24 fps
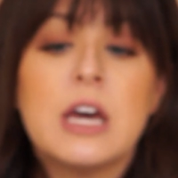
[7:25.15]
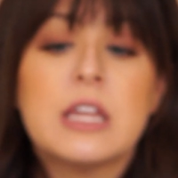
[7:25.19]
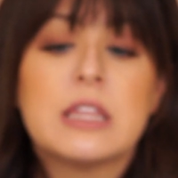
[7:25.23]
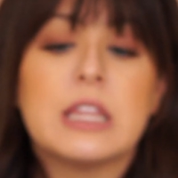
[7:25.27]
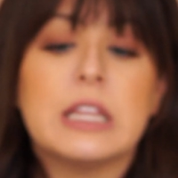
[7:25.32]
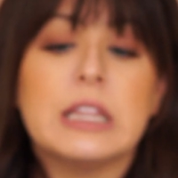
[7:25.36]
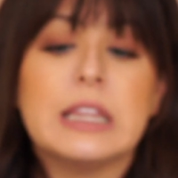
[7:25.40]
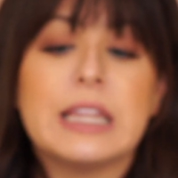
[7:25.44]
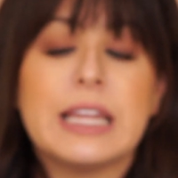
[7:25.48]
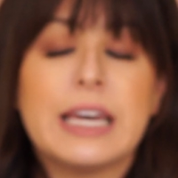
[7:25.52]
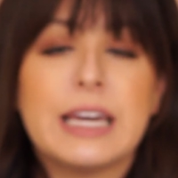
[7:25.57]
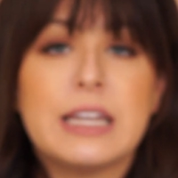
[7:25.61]
The
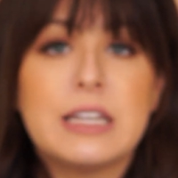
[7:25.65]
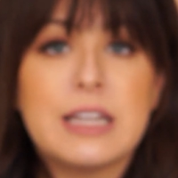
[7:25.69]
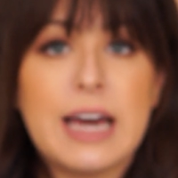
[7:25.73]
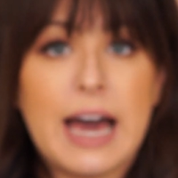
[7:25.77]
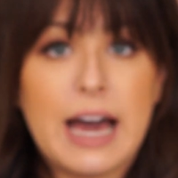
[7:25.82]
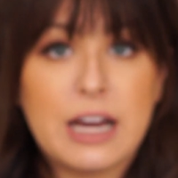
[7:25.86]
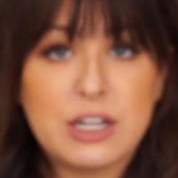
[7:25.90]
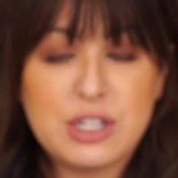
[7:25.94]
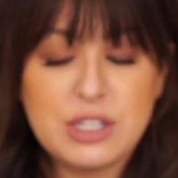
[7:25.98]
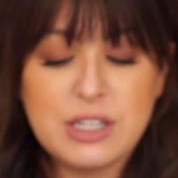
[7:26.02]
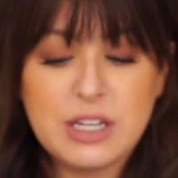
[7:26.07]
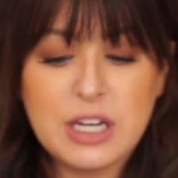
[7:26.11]
lid
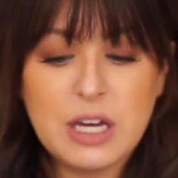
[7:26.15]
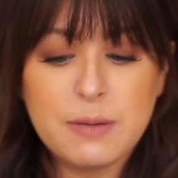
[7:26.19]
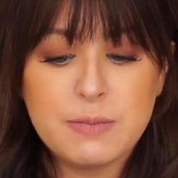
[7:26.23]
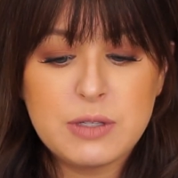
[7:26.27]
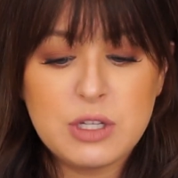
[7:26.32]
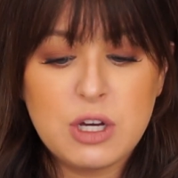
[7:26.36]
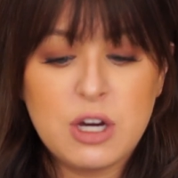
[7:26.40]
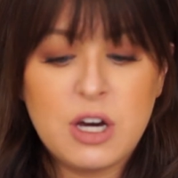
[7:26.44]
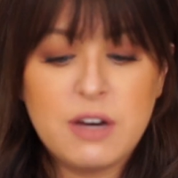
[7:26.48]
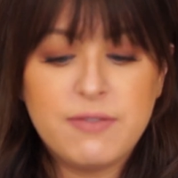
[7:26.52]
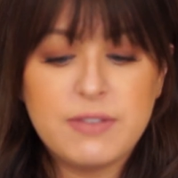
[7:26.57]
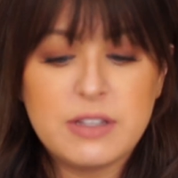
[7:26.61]
actually comes
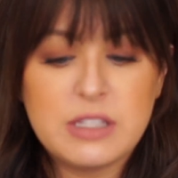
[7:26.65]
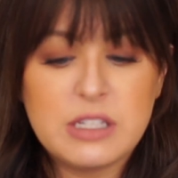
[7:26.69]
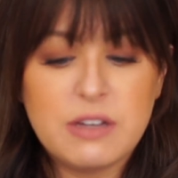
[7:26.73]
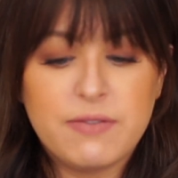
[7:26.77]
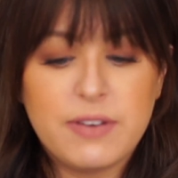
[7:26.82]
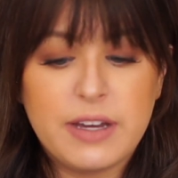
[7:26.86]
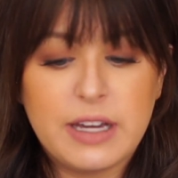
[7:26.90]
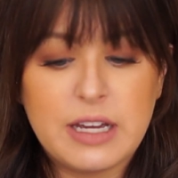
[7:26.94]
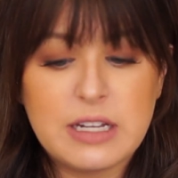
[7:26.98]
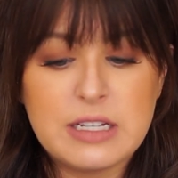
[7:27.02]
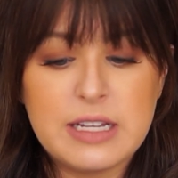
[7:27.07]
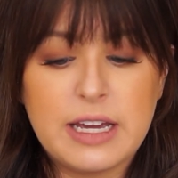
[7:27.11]
off. Let's see if
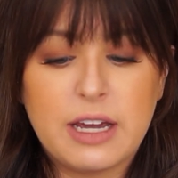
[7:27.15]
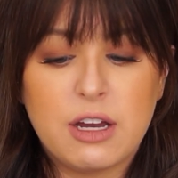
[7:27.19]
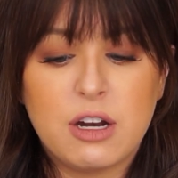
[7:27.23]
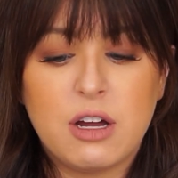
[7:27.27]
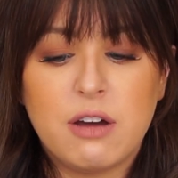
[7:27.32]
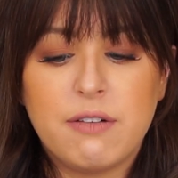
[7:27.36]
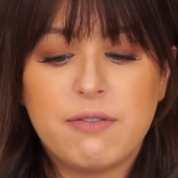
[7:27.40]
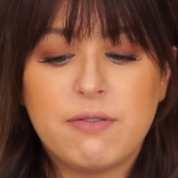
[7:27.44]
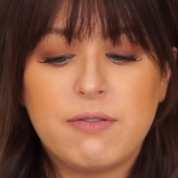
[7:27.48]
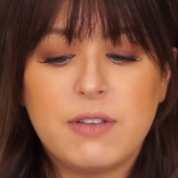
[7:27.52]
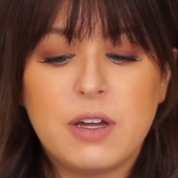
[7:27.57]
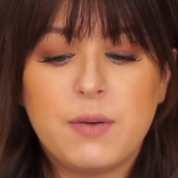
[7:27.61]
I can take it
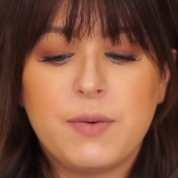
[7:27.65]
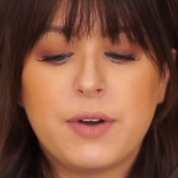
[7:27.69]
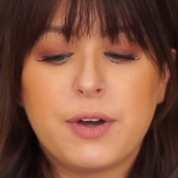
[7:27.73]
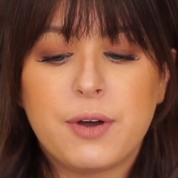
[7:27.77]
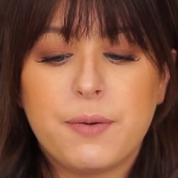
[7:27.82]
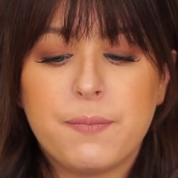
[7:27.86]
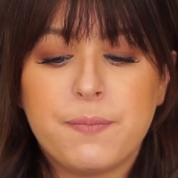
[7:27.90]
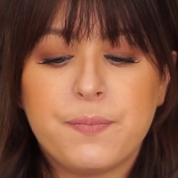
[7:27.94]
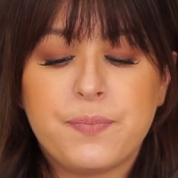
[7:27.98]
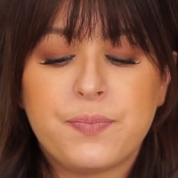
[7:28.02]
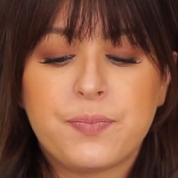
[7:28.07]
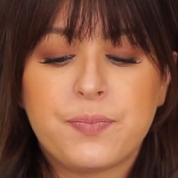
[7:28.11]
off. There we go.